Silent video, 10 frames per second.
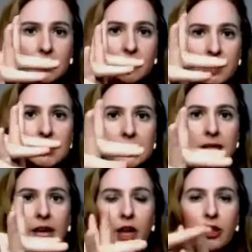It fits
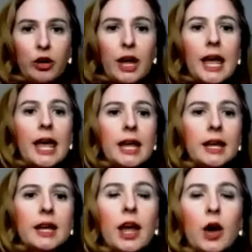together
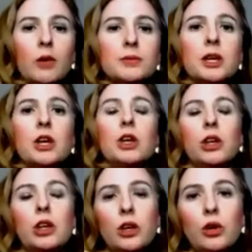and it helps
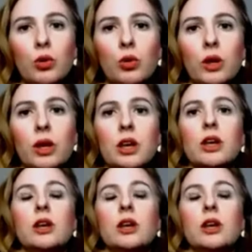you